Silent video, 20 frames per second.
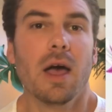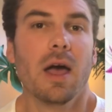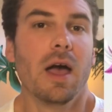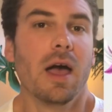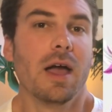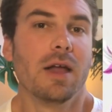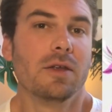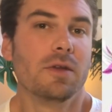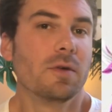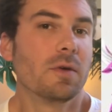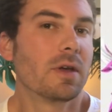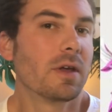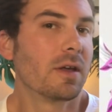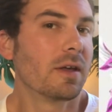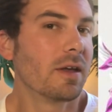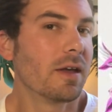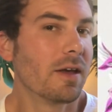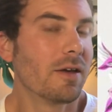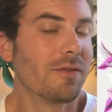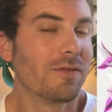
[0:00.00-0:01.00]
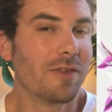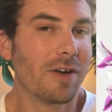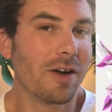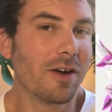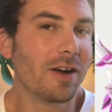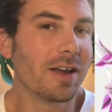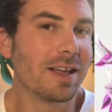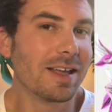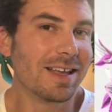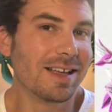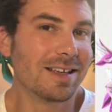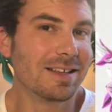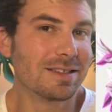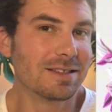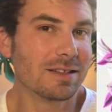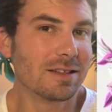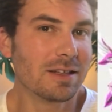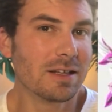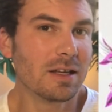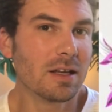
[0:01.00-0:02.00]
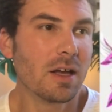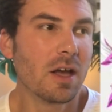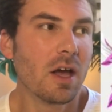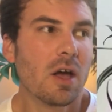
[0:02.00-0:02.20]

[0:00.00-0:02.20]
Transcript: and you can get very easily.